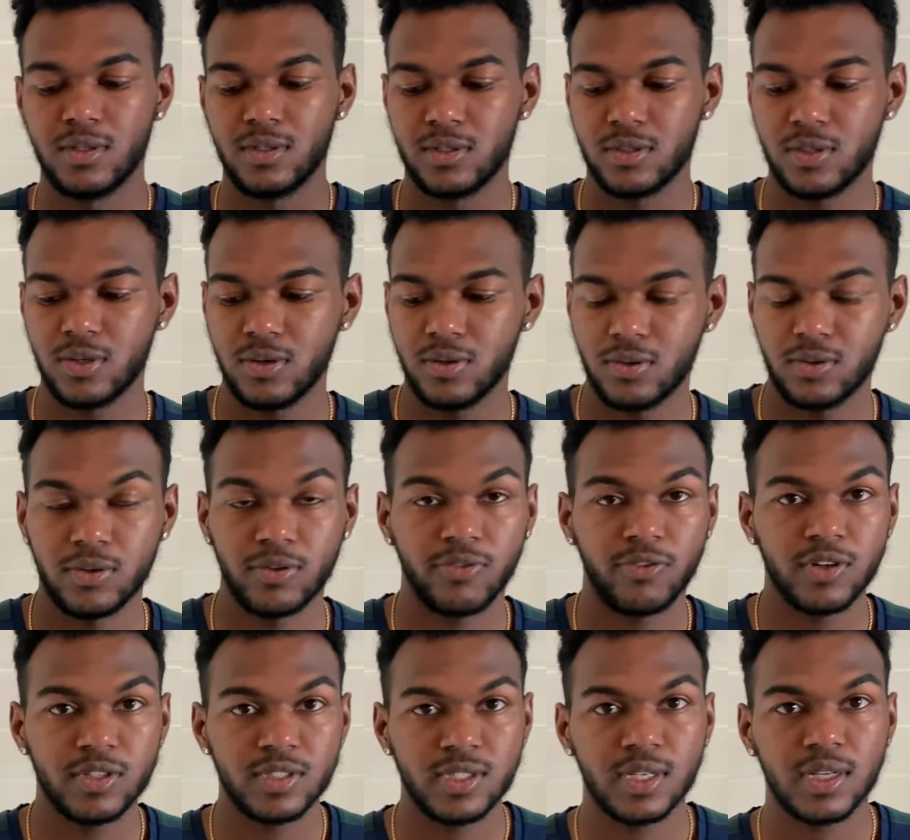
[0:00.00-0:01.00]
So the
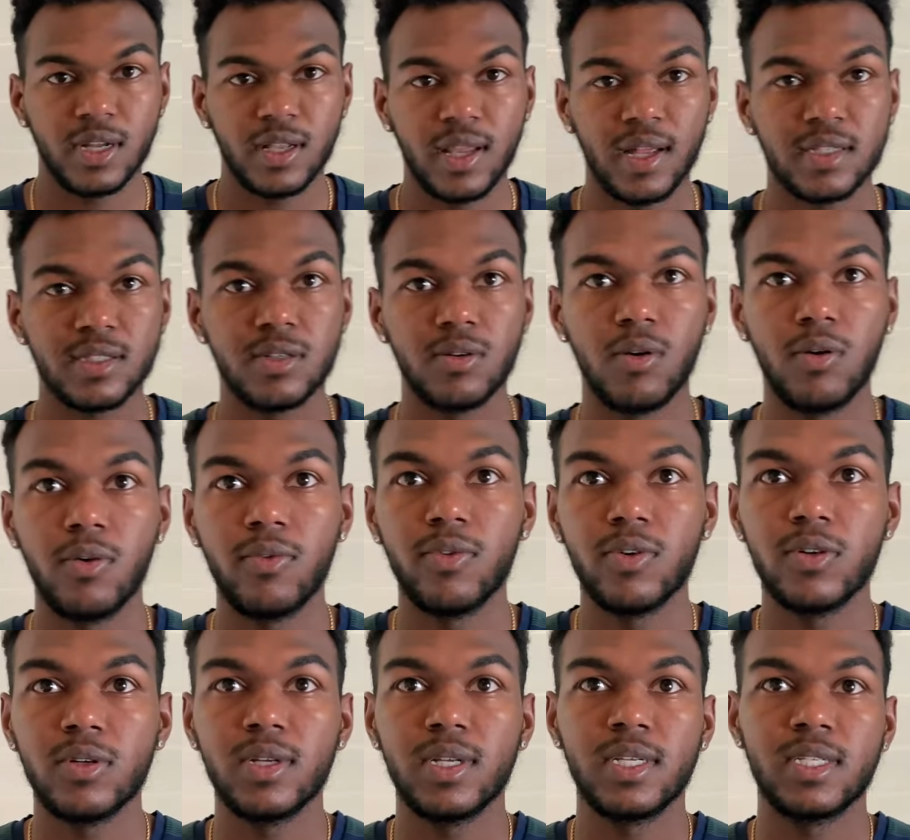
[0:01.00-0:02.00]
first thing I'd like to go over
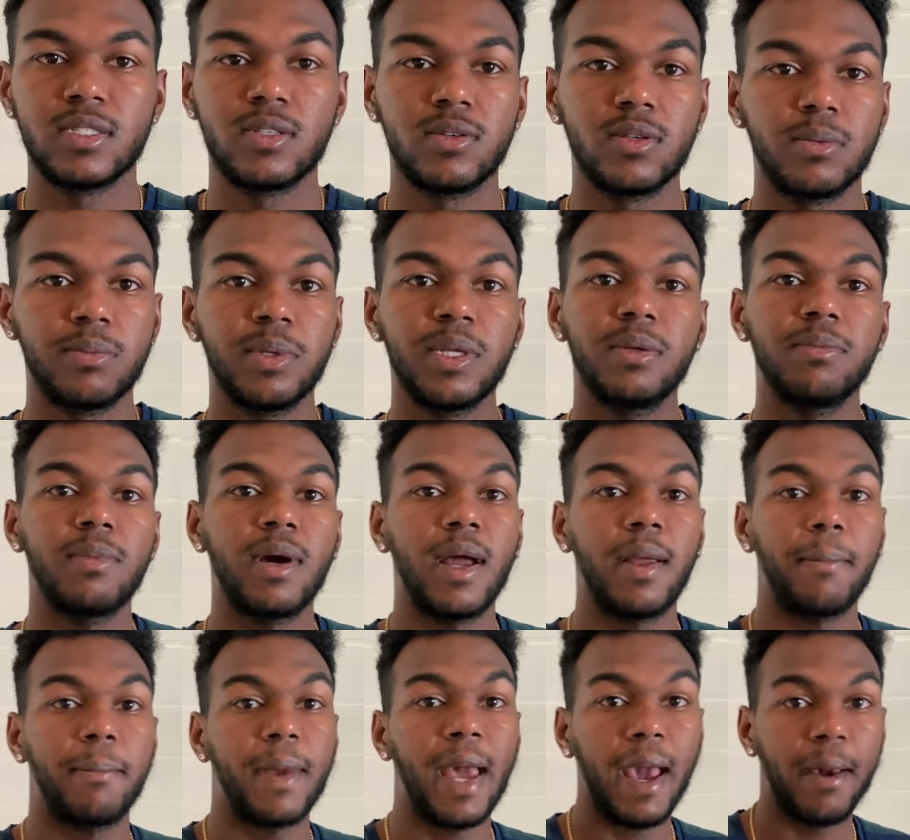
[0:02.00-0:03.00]
is gonna be my
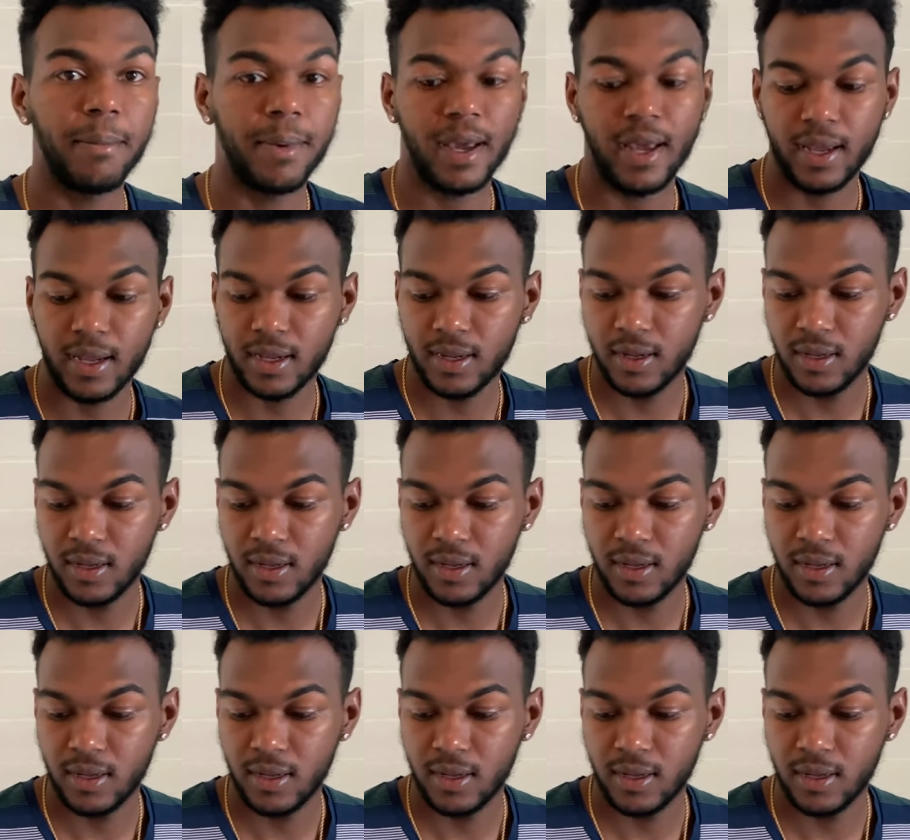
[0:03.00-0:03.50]
backpack.